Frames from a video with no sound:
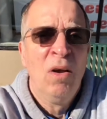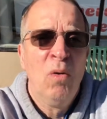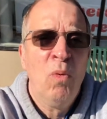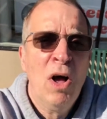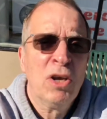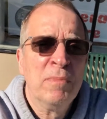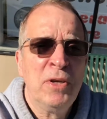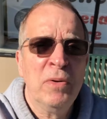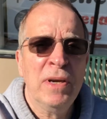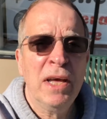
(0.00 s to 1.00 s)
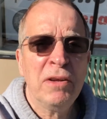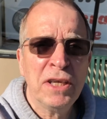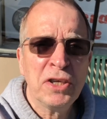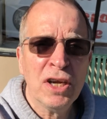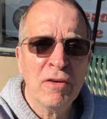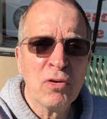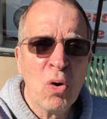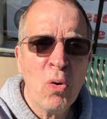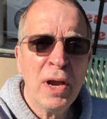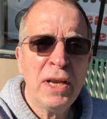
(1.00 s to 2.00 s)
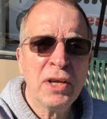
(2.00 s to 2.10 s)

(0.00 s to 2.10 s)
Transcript: Welcome to another edition of Coin,